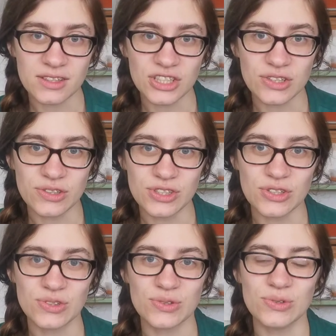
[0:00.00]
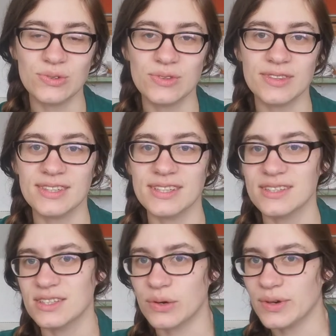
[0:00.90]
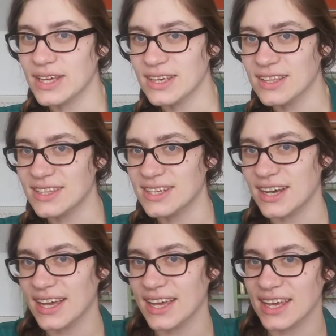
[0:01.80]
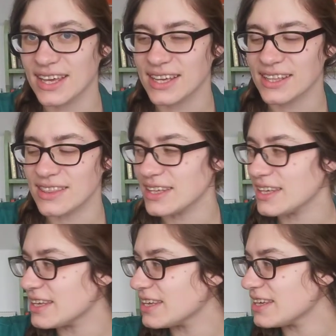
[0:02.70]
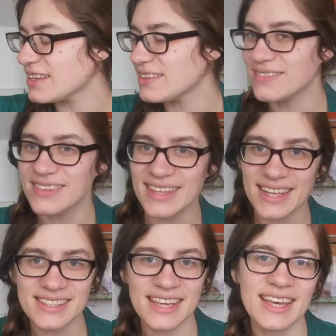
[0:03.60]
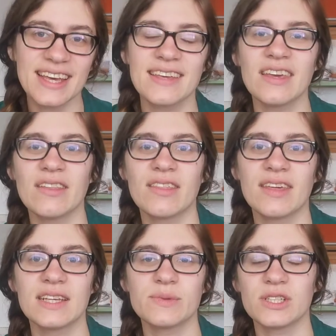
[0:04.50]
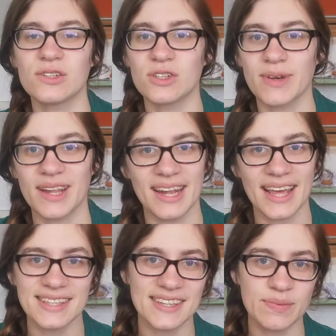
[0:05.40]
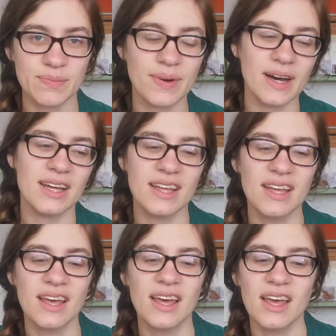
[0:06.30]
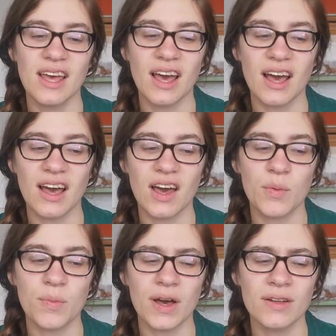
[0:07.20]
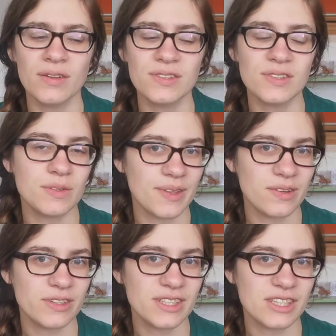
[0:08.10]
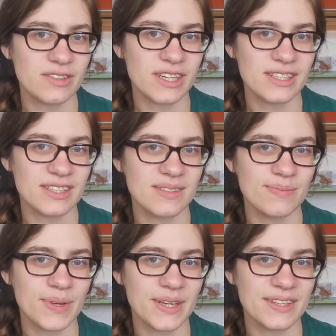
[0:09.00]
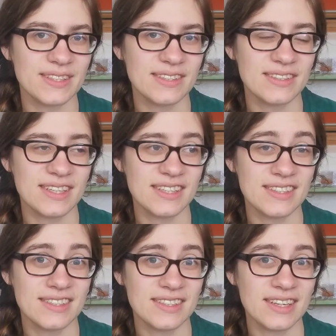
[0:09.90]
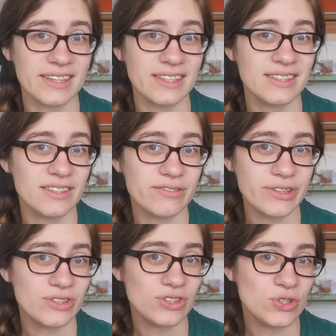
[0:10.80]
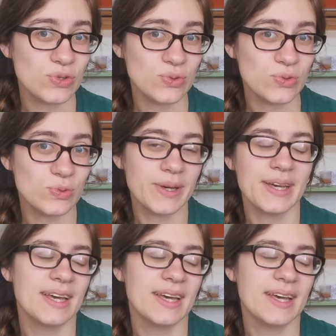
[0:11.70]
due to the sewing and the dyeing and the knitting and the other things, which I'll talk about later, but I'll talk about the cross stitch first, because this is a Flosstube.